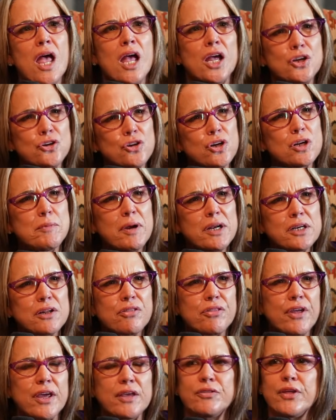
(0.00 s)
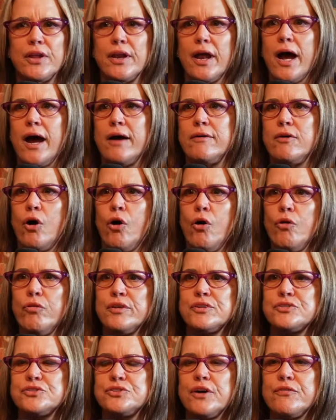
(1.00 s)
You know what I mean? To think that all
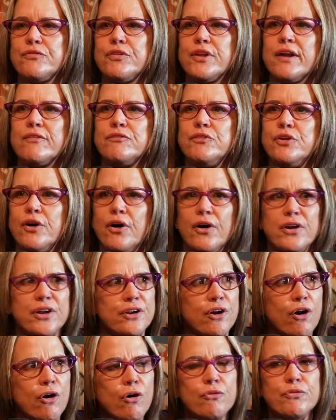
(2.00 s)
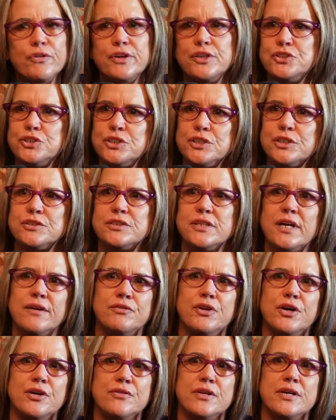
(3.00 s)
this stuff that I've done and all these years that I've
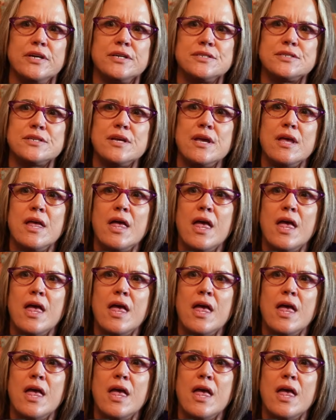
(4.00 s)
done this,